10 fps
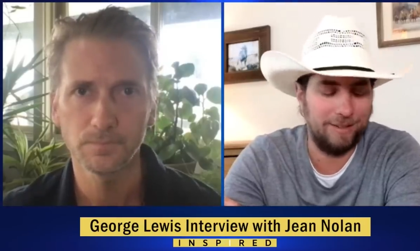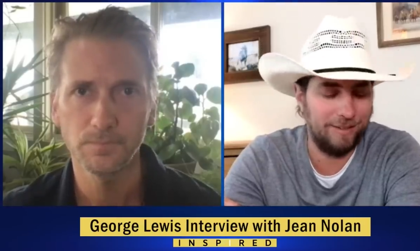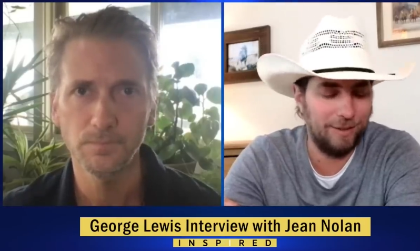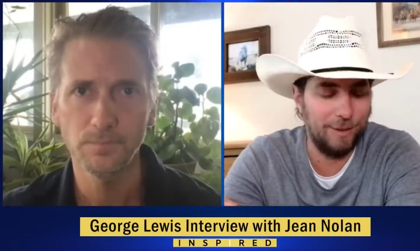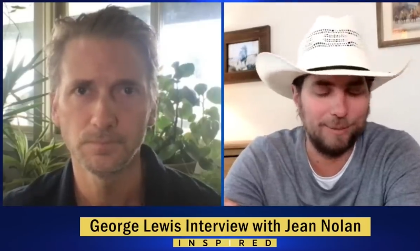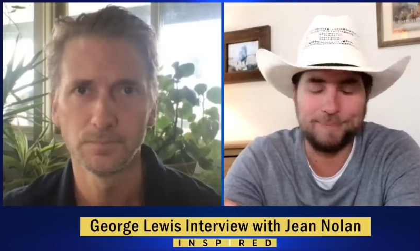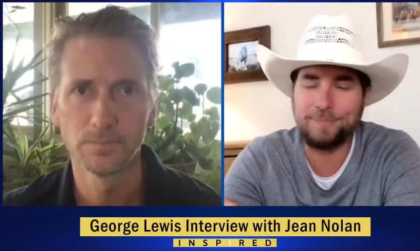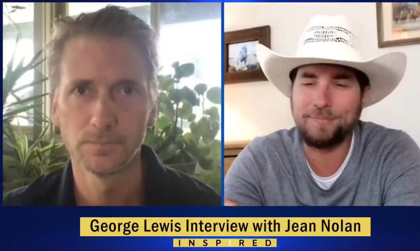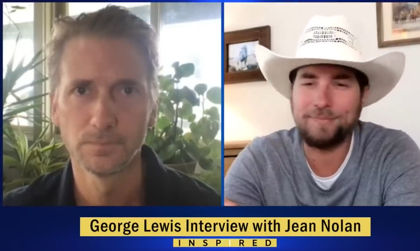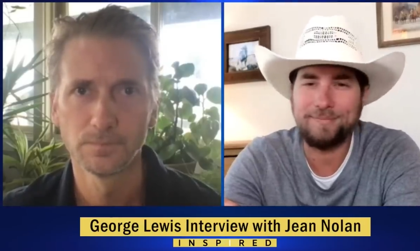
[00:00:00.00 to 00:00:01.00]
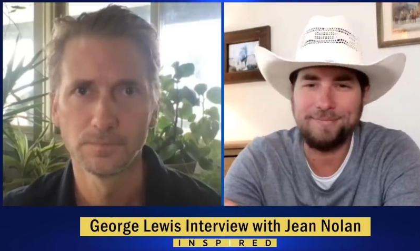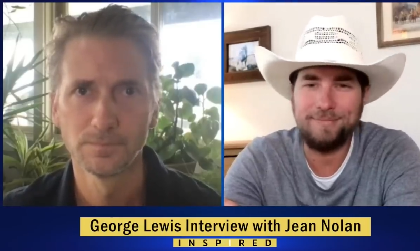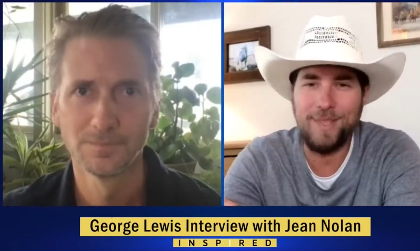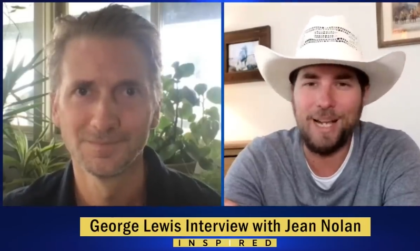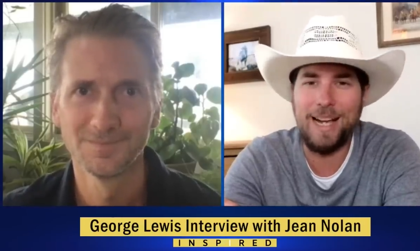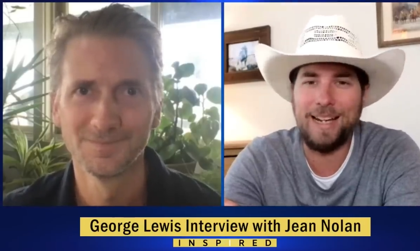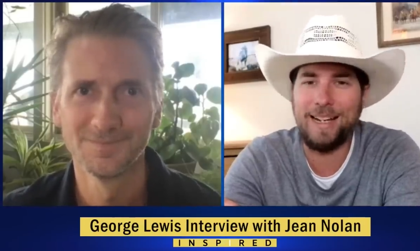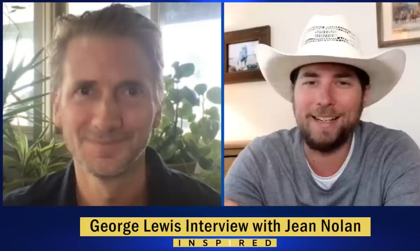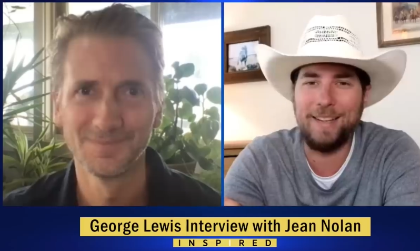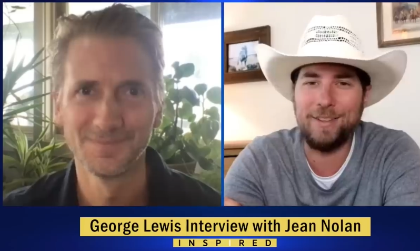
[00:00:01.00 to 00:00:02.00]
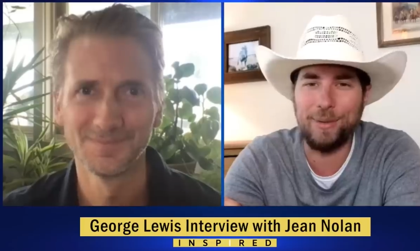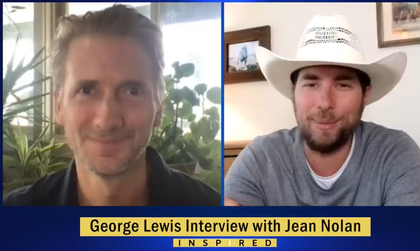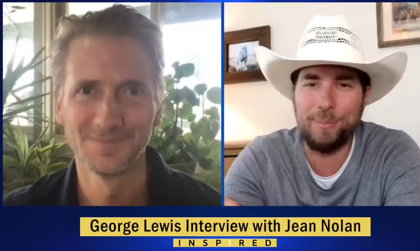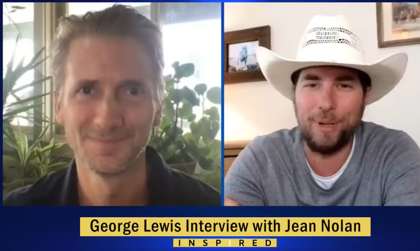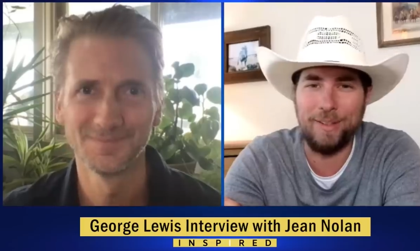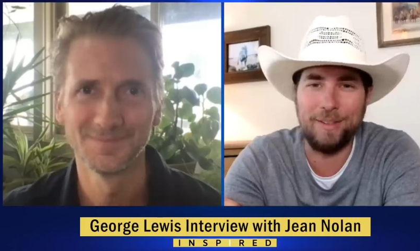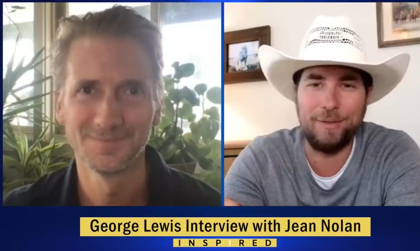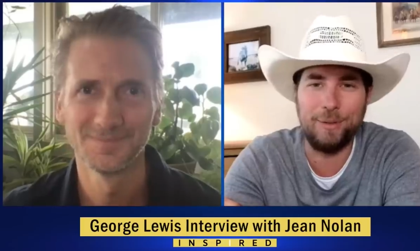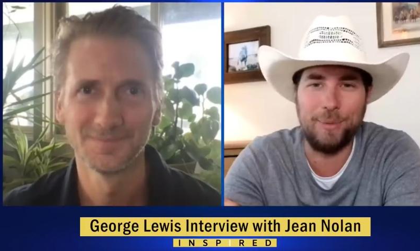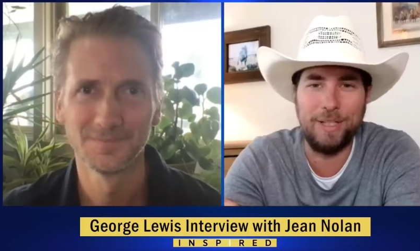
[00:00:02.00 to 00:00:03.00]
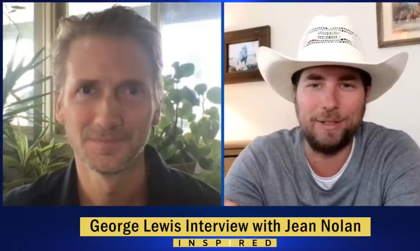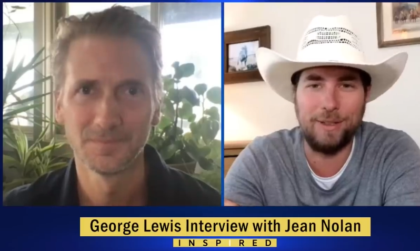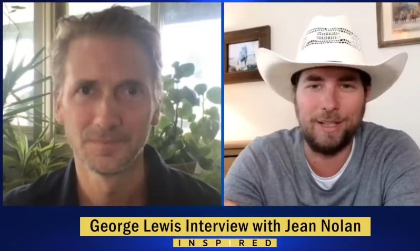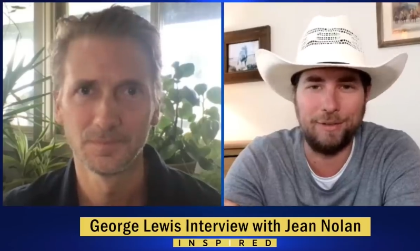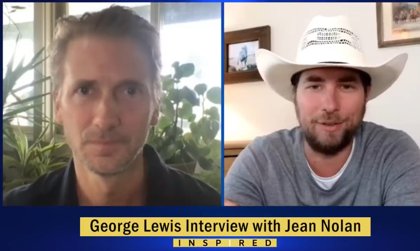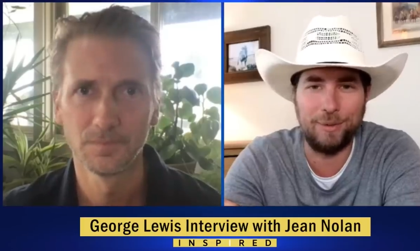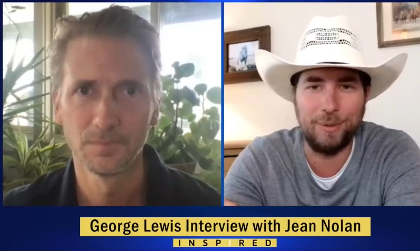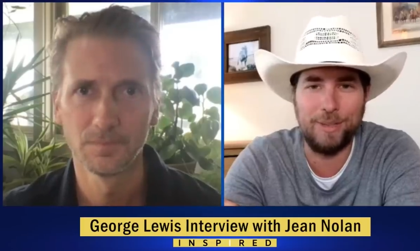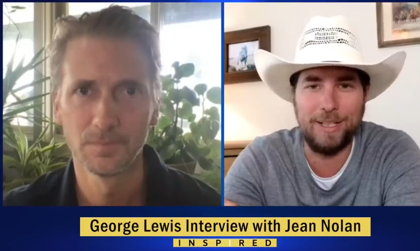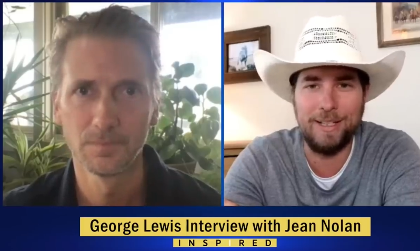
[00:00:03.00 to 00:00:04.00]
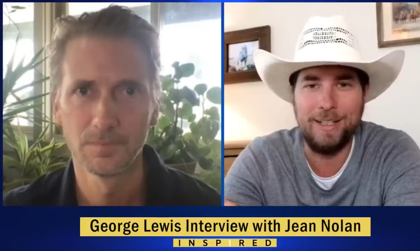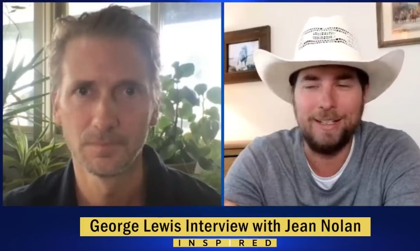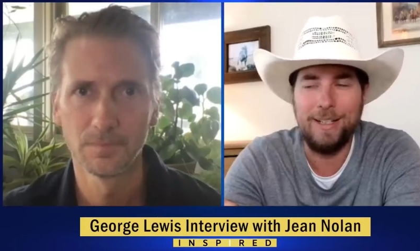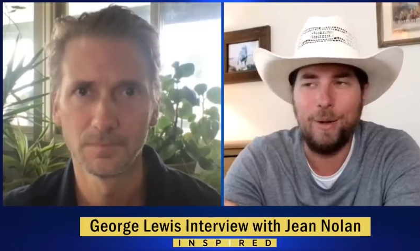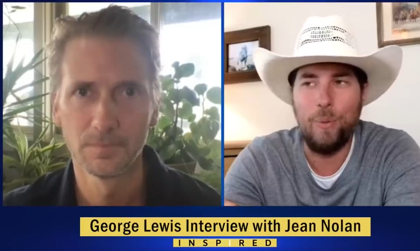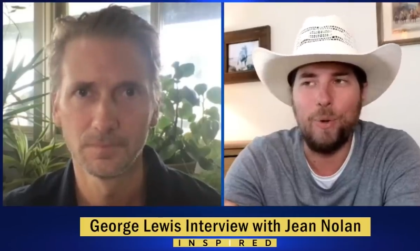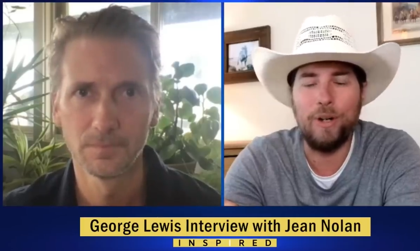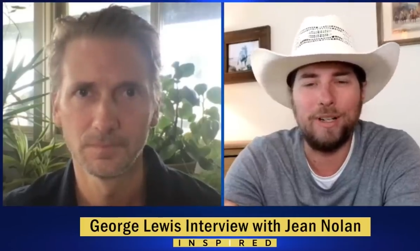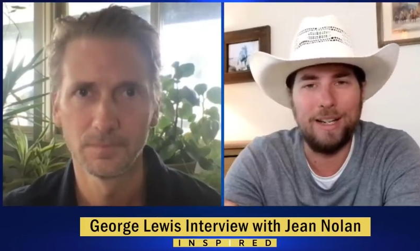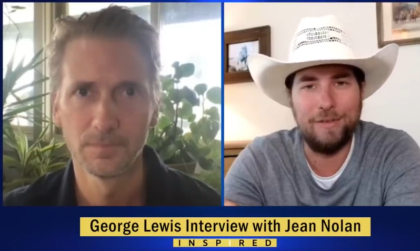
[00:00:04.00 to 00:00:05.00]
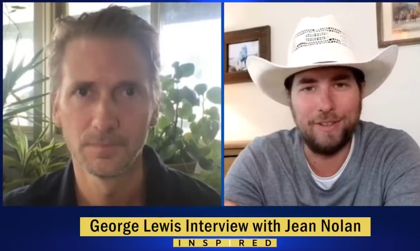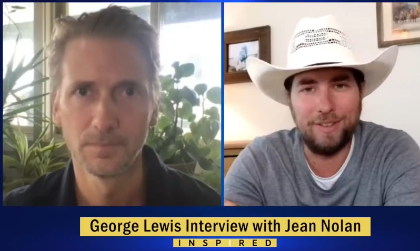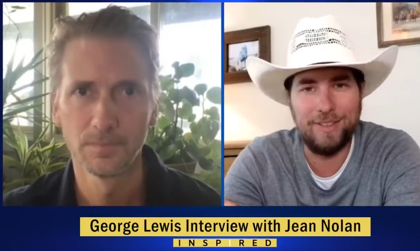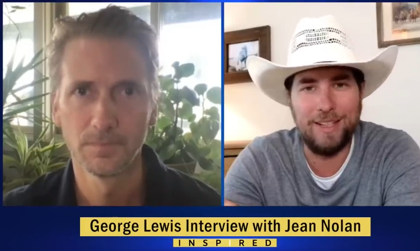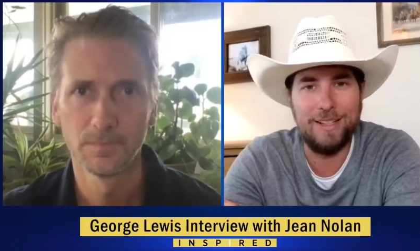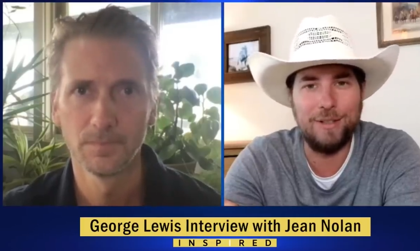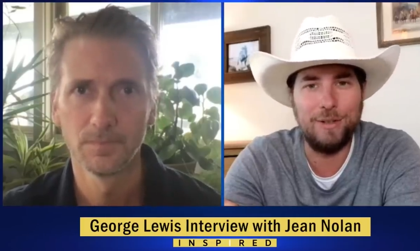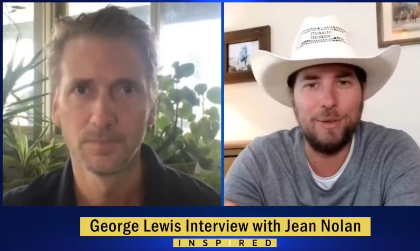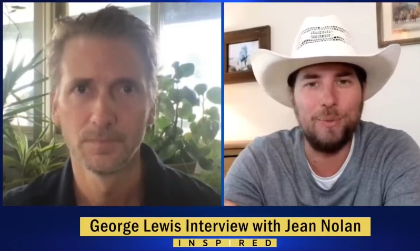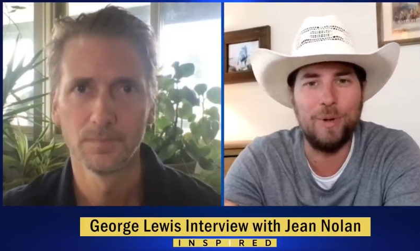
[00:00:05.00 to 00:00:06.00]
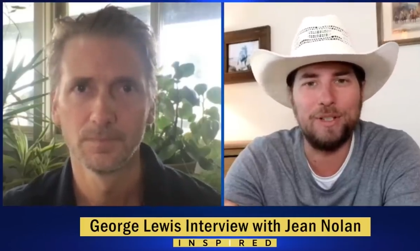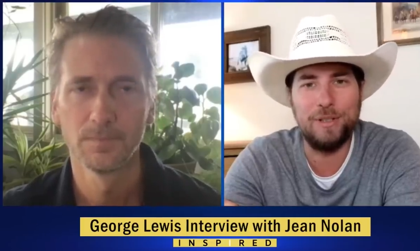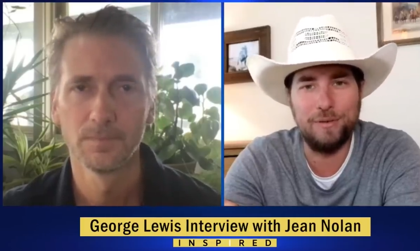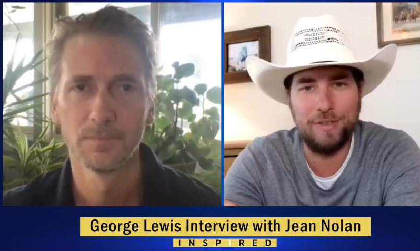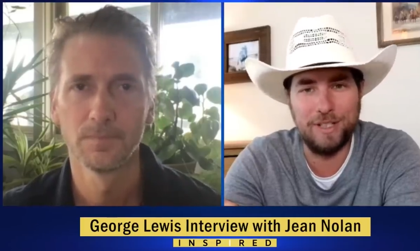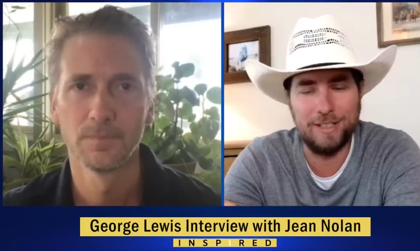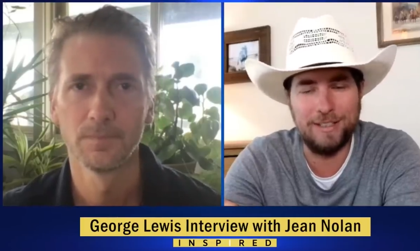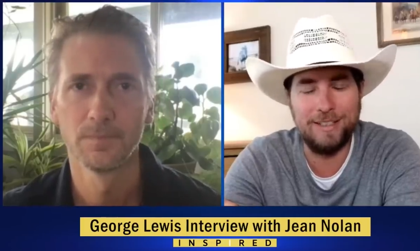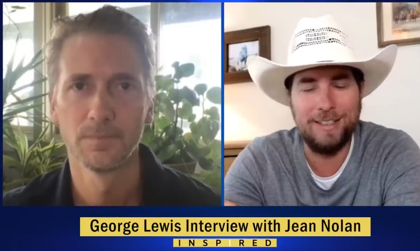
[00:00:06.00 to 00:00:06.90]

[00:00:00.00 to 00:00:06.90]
Speaker 1: So I, it's so impressive to read your life story, where life has taken you, what you've done.